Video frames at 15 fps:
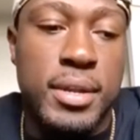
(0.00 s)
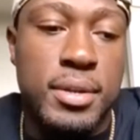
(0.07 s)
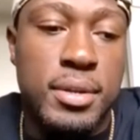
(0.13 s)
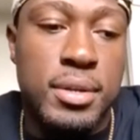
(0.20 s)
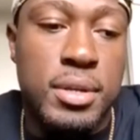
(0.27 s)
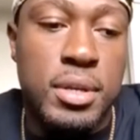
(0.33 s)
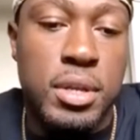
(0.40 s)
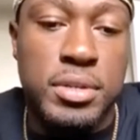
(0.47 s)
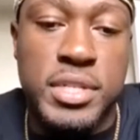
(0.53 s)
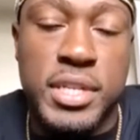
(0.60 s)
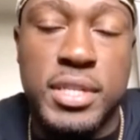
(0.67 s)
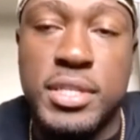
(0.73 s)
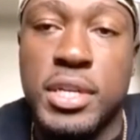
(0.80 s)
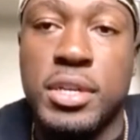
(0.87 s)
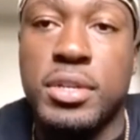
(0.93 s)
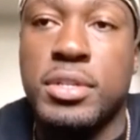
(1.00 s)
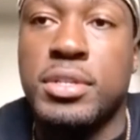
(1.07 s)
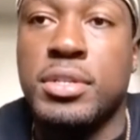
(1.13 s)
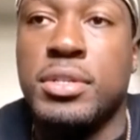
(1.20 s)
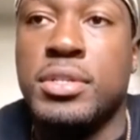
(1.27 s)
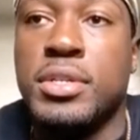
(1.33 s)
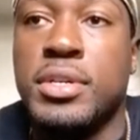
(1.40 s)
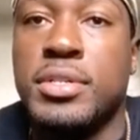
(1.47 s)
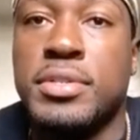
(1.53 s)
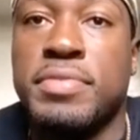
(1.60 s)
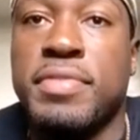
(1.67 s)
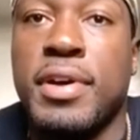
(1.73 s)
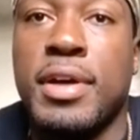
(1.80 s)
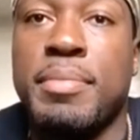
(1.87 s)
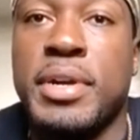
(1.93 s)
and to continue to
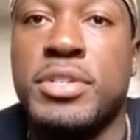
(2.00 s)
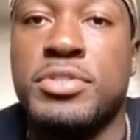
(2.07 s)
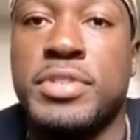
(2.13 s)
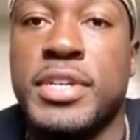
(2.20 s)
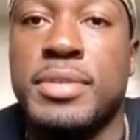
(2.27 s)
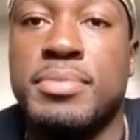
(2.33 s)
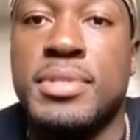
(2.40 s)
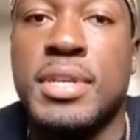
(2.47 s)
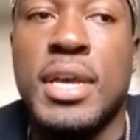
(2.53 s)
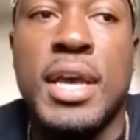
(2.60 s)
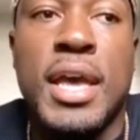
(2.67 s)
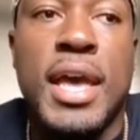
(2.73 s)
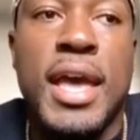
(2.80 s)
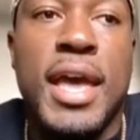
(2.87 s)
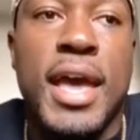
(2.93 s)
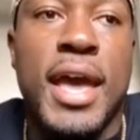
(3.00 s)
follow my dreams.